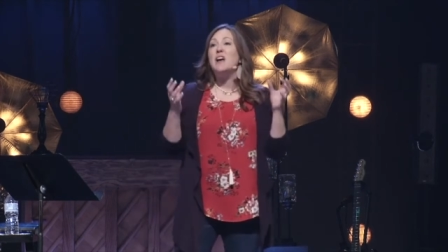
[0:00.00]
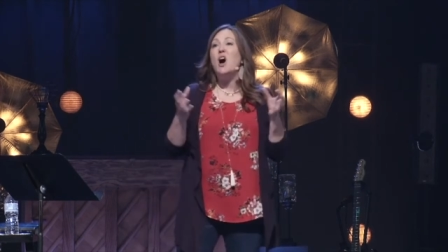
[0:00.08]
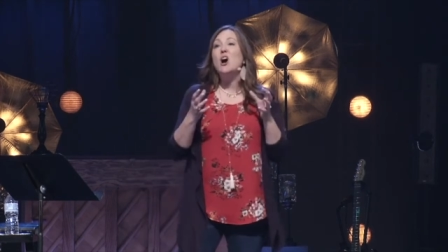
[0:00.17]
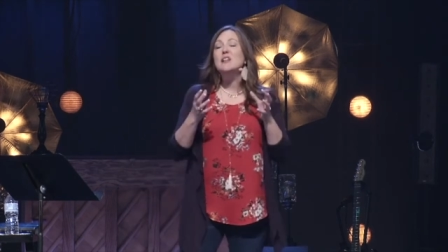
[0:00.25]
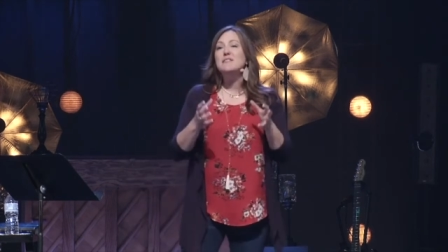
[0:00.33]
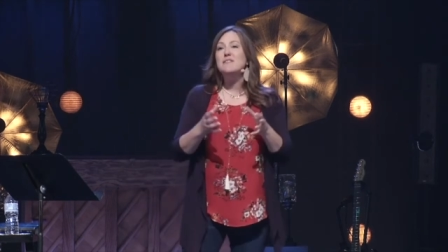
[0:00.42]

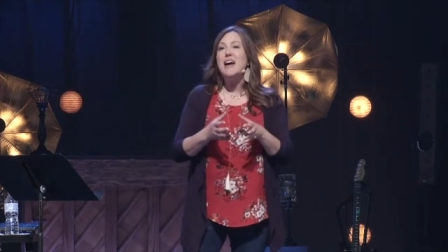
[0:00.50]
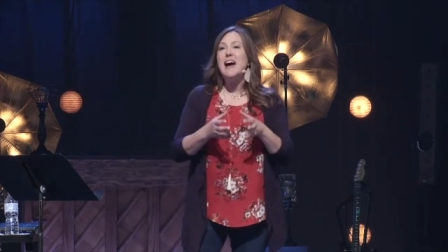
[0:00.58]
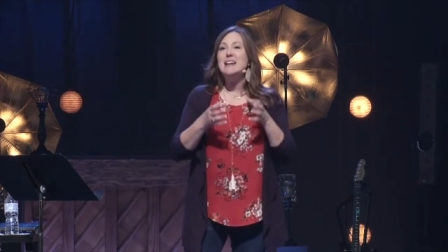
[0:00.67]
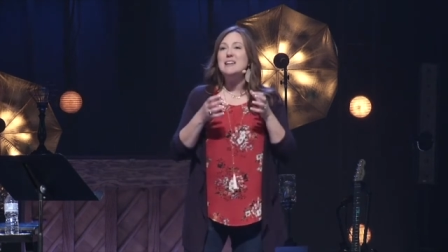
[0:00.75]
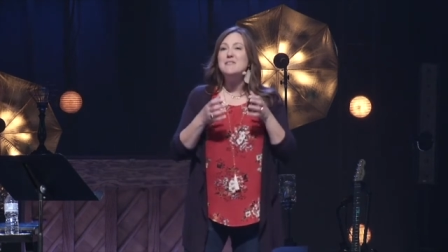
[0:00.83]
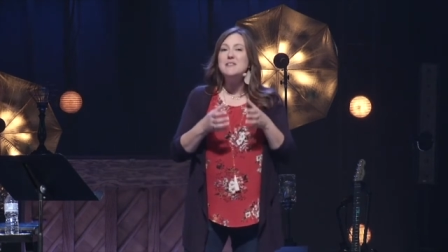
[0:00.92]
all of
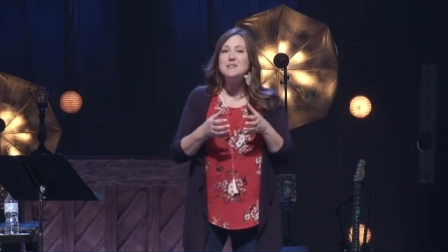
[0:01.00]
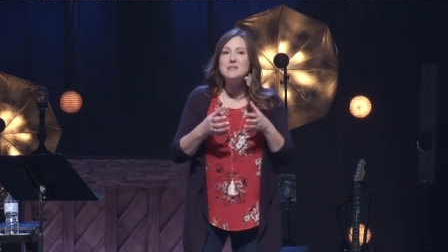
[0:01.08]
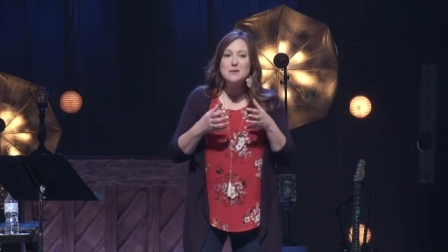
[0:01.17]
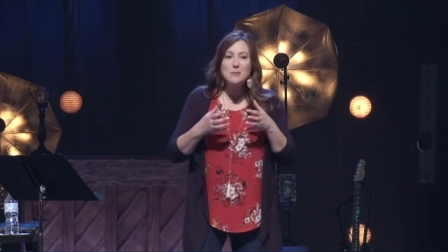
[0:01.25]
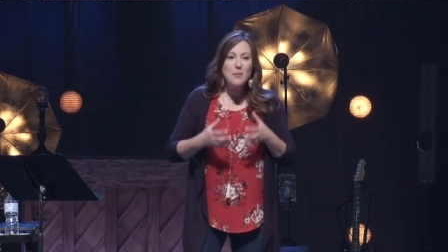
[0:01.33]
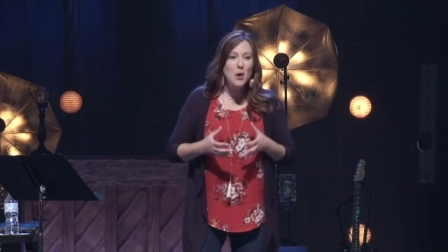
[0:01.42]
that in
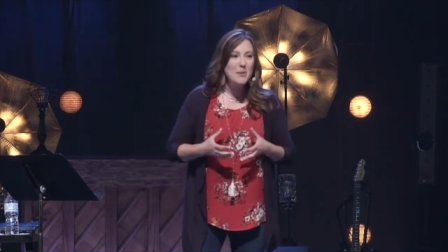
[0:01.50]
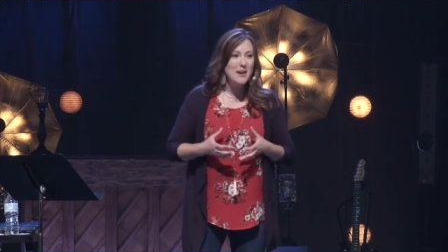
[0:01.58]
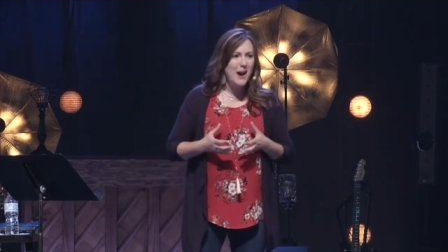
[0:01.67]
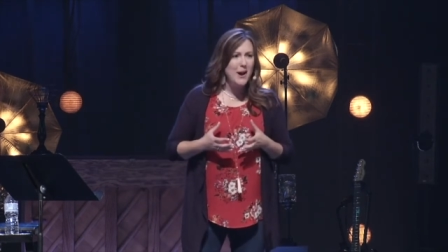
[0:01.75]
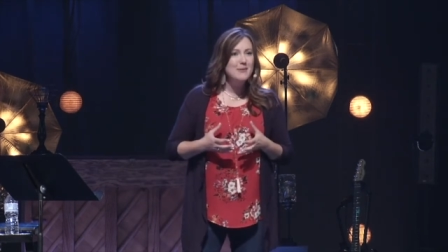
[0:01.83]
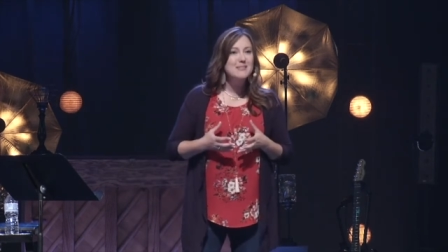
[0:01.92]
this
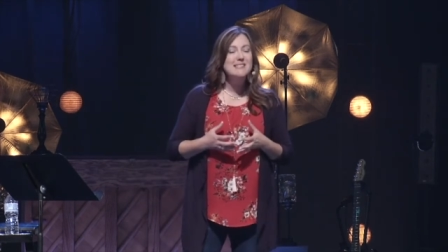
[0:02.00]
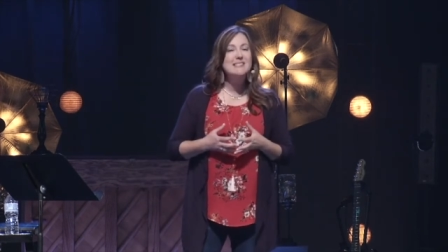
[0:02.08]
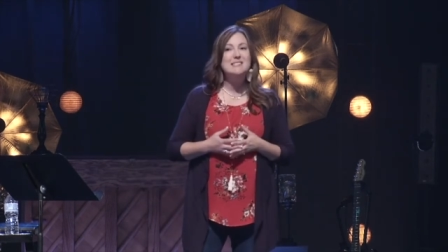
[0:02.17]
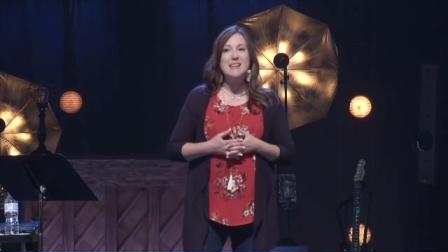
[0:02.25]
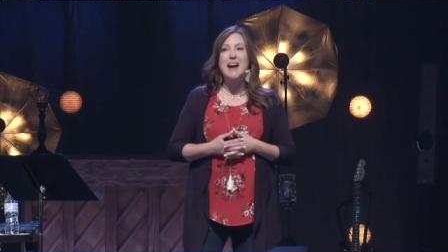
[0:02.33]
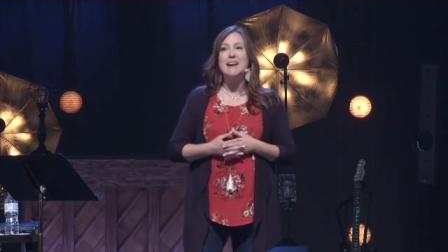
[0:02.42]
moment, I was
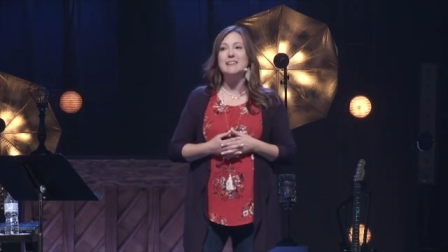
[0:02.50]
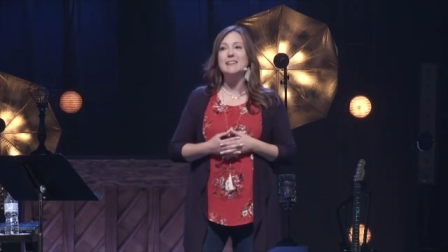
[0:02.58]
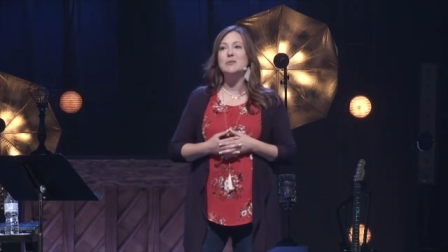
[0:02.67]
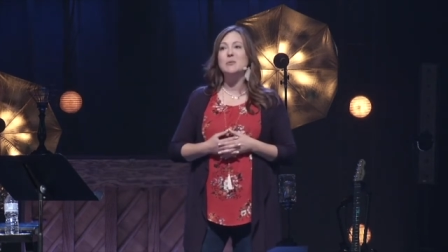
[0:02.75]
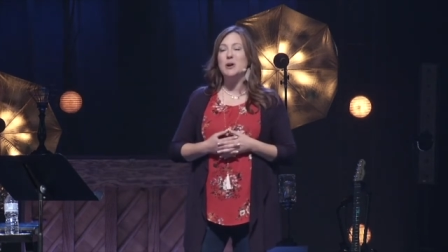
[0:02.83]
exactly